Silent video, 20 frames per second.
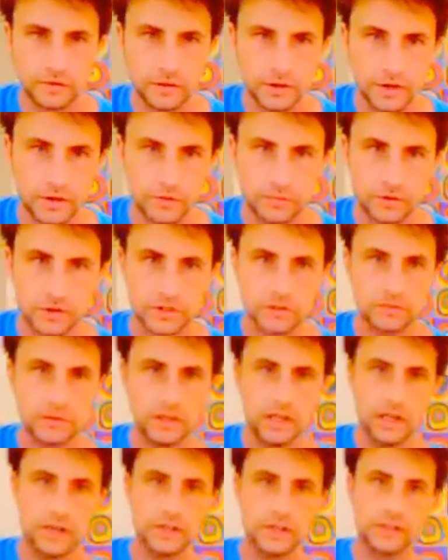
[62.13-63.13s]
I'll put
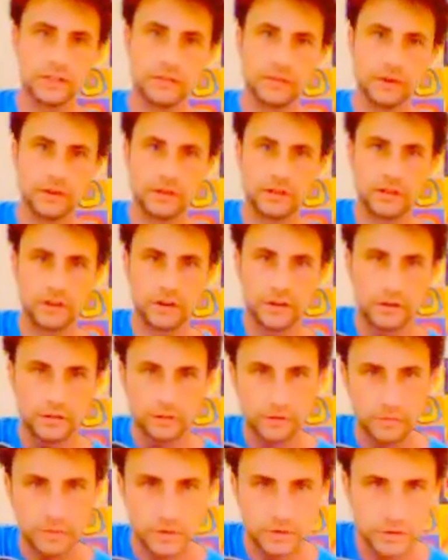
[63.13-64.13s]
some lines on my guitar or
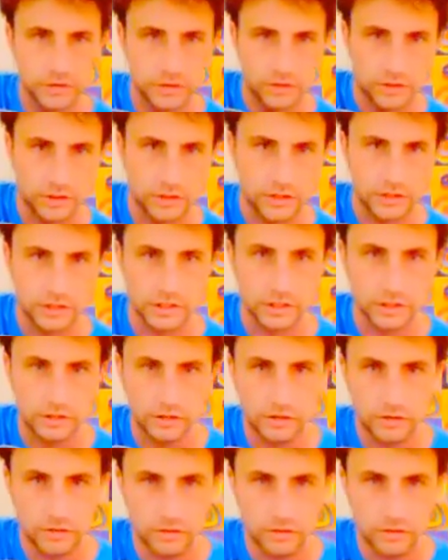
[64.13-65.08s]
something so you can see it.